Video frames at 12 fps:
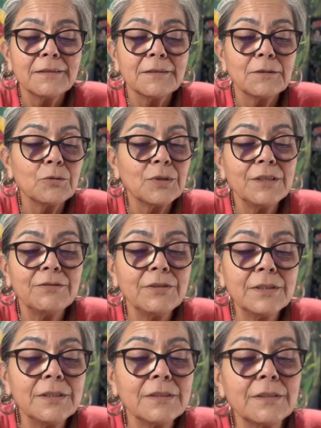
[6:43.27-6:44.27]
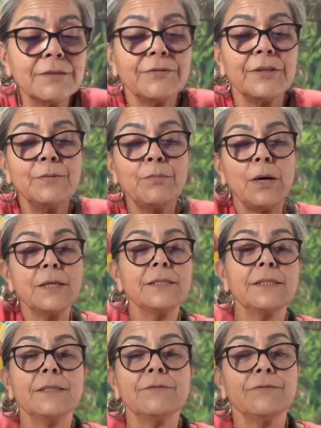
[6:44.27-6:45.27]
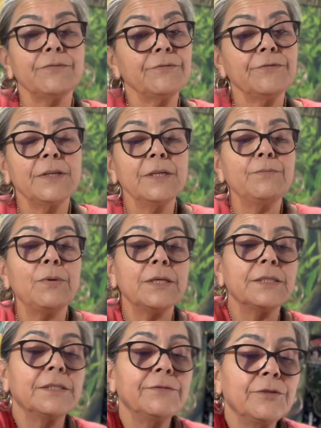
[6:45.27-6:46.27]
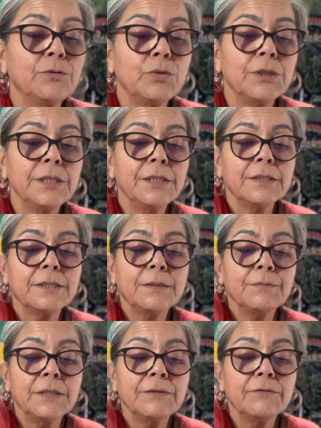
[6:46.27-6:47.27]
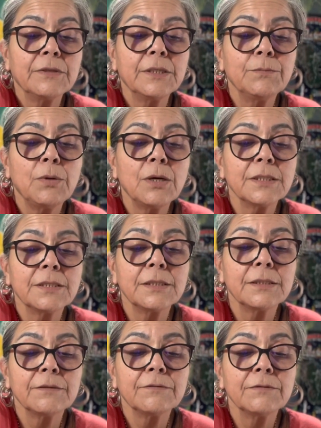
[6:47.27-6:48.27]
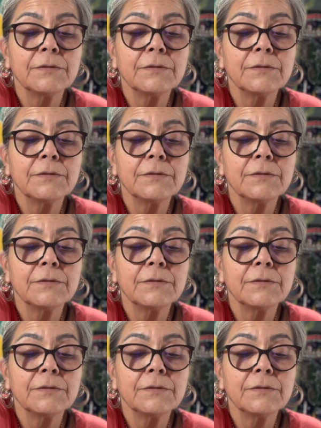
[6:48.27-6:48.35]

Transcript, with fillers: Whatever it is, is very positive. Very positive. You're working on something very positive